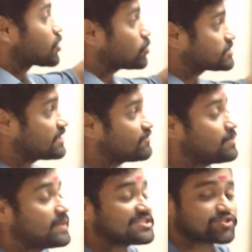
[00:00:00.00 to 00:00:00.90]
question will
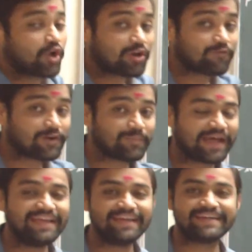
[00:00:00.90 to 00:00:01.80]
be solved by
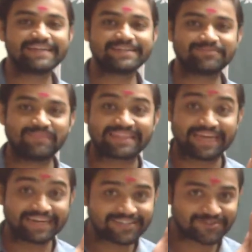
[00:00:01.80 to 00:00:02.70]

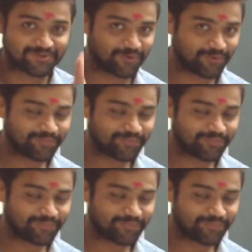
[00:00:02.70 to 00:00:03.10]
method 2,